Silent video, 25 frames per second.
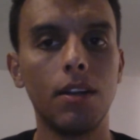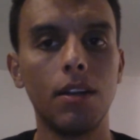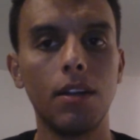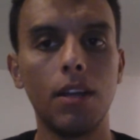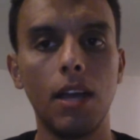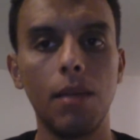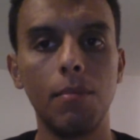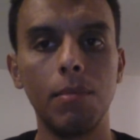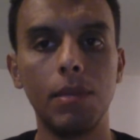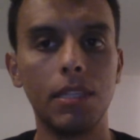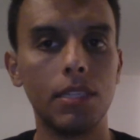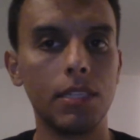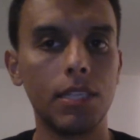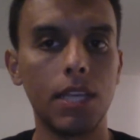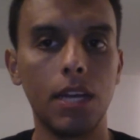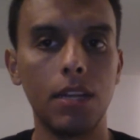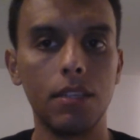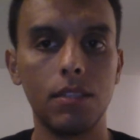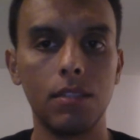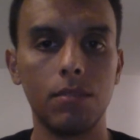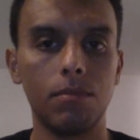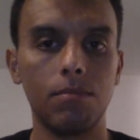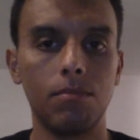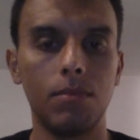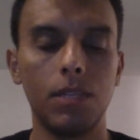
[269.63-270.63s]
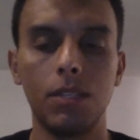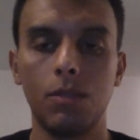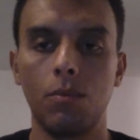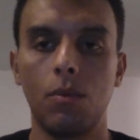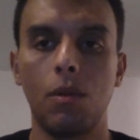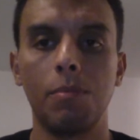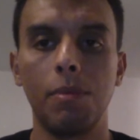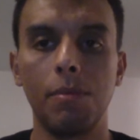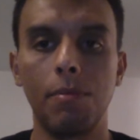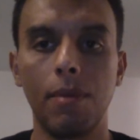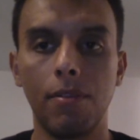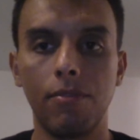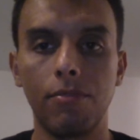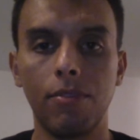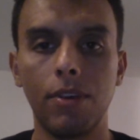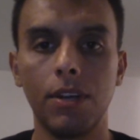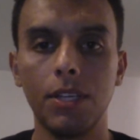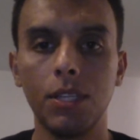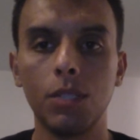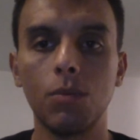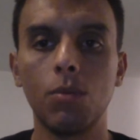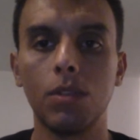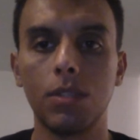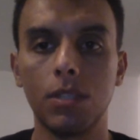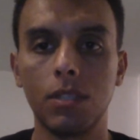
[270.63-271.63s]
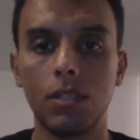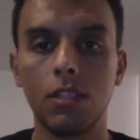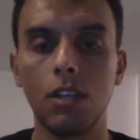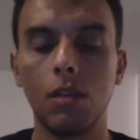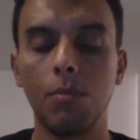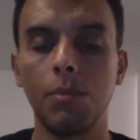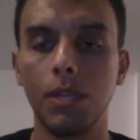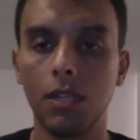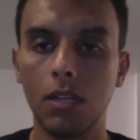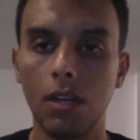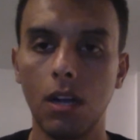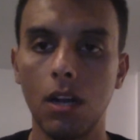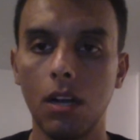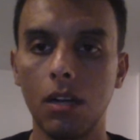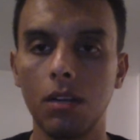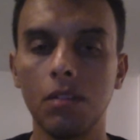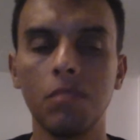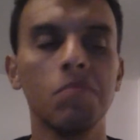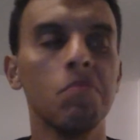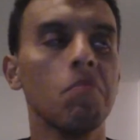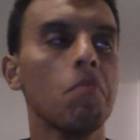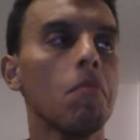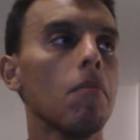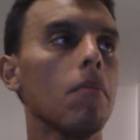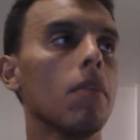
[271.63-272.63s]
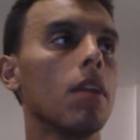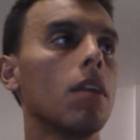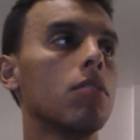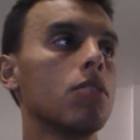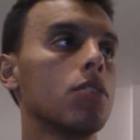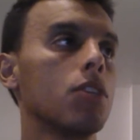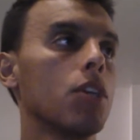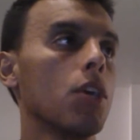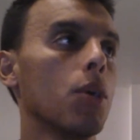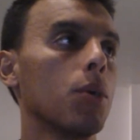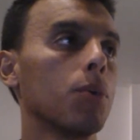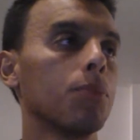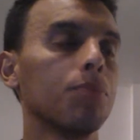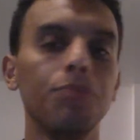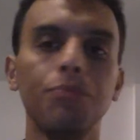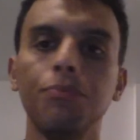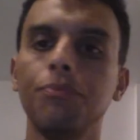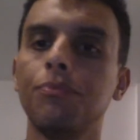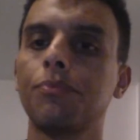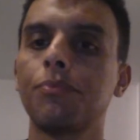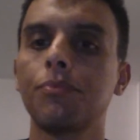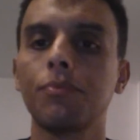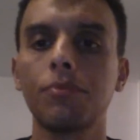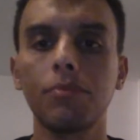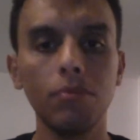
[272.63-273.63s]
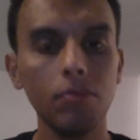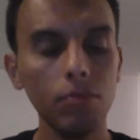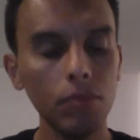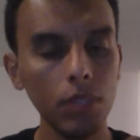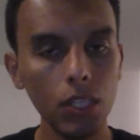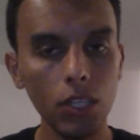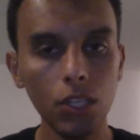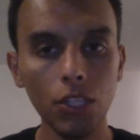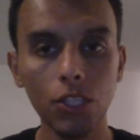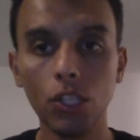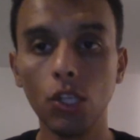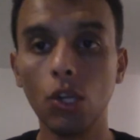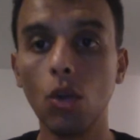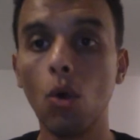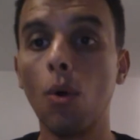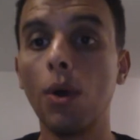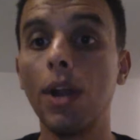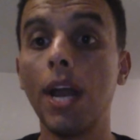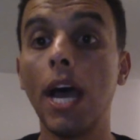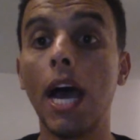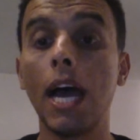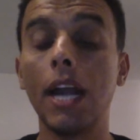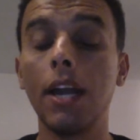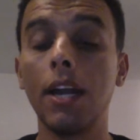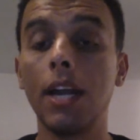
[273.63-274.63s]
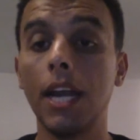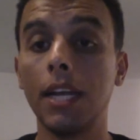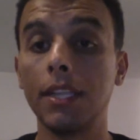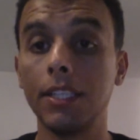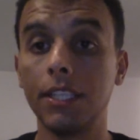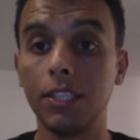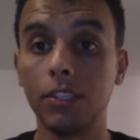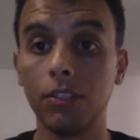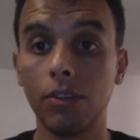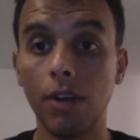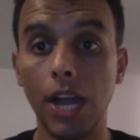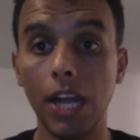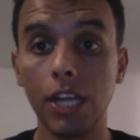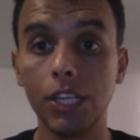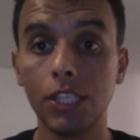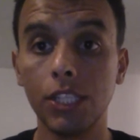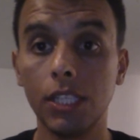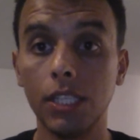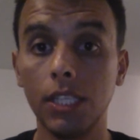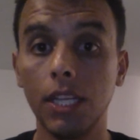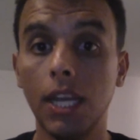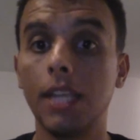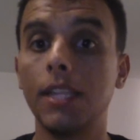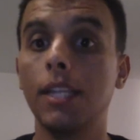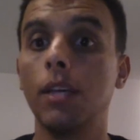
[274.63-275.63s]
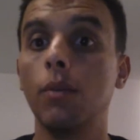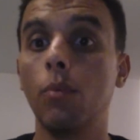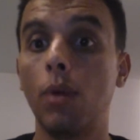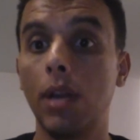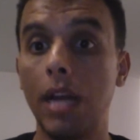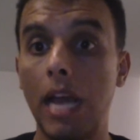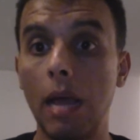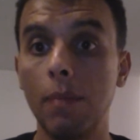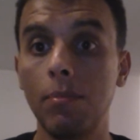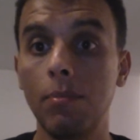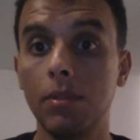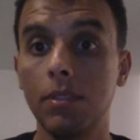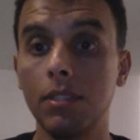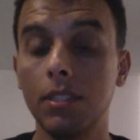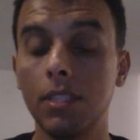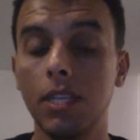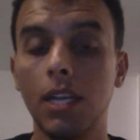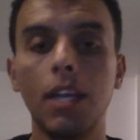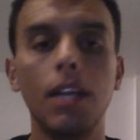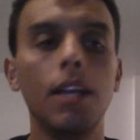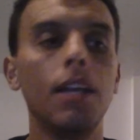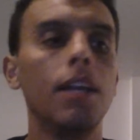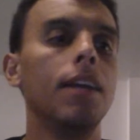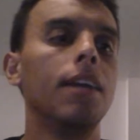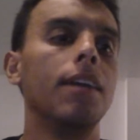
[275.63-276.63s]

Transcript: I mean, he doesn't want to be my friend. He just wants to sell me a car. So you're going on and on the interaction, and then what happens?